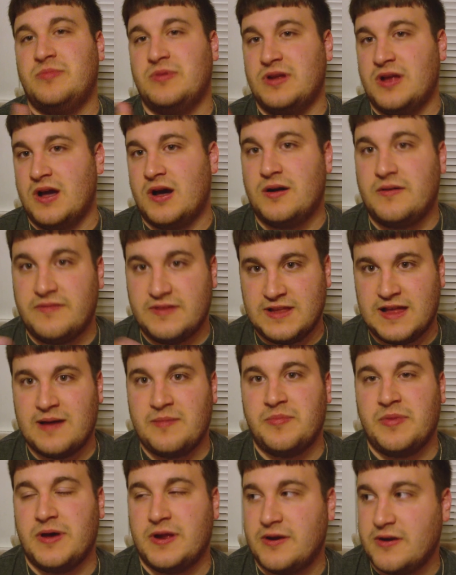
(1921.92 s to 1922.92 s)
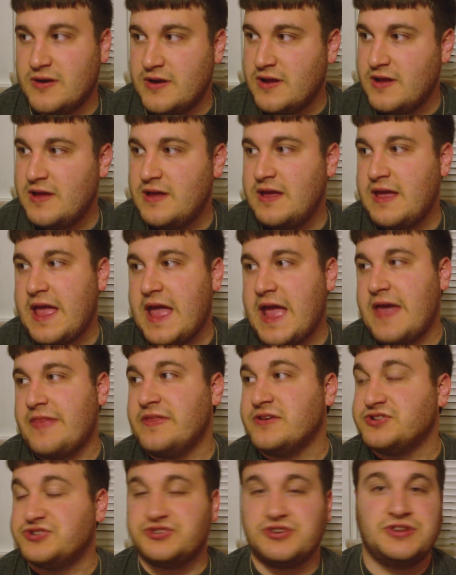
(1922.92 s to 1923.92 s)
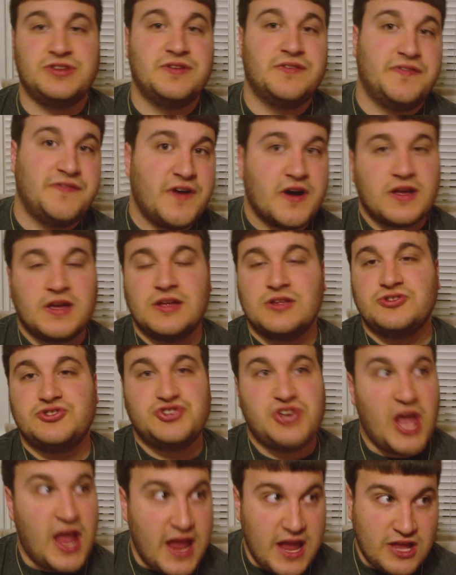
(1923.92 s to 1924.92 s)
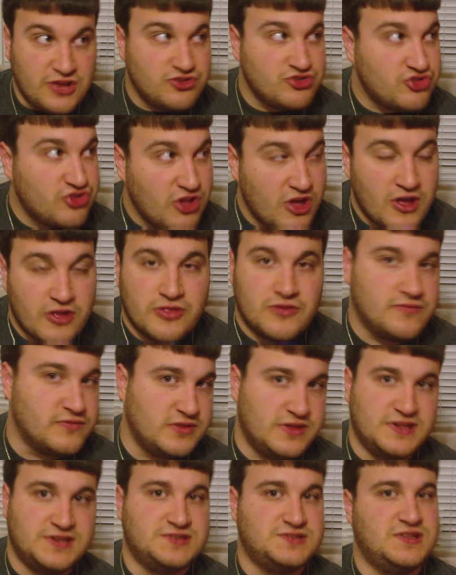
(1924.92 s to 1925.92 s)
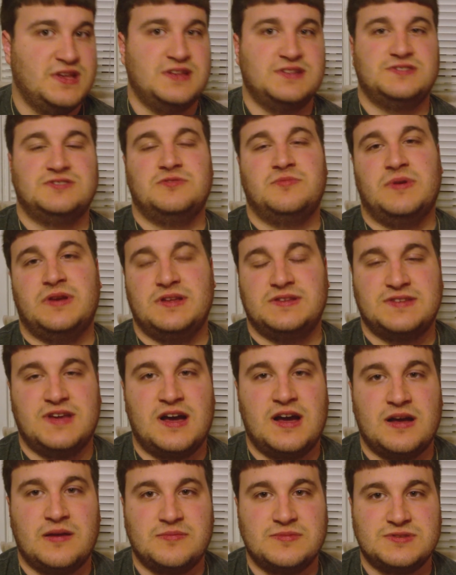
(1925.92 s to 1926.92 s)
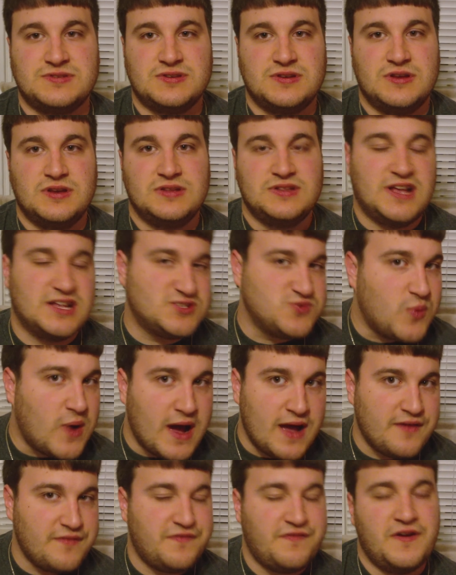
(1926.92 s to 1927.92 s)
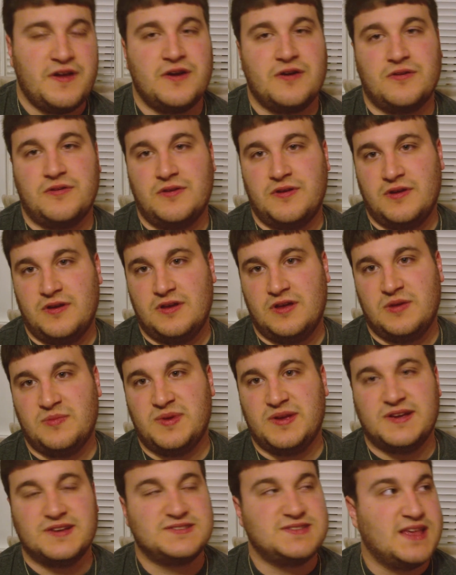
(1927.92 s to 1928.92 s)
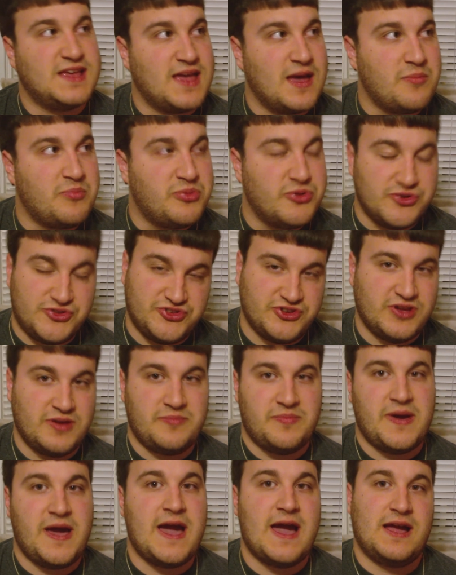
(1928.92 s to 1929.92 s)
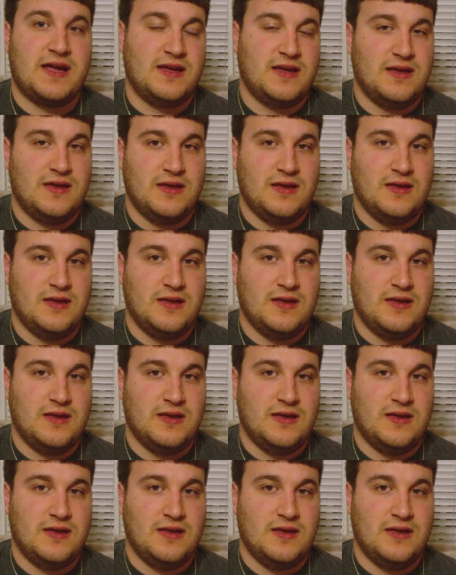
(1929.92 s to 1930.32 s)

have been a hell of a lot better. And they shouldn't have fucking changed the release date so many times. That's why it failed, because they kept pushing it back.